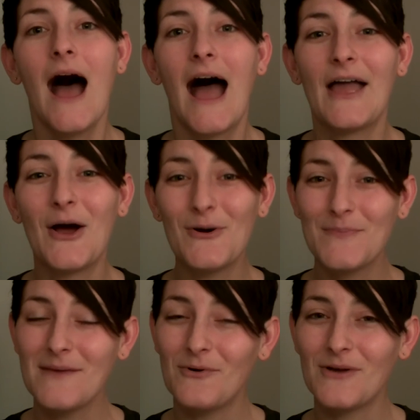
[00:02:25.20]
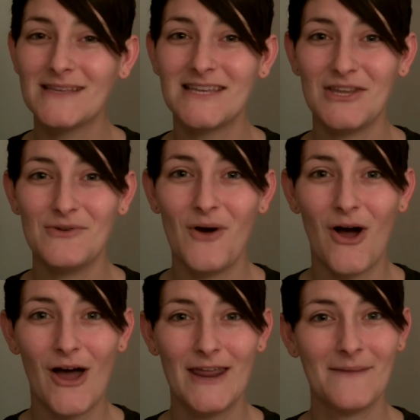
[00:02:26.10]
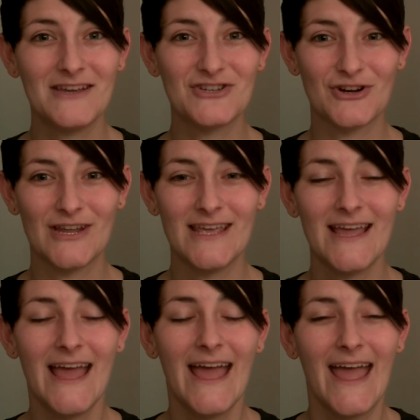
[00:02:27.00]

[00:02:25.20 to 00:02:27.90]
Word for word: I hope people continue on in my journey,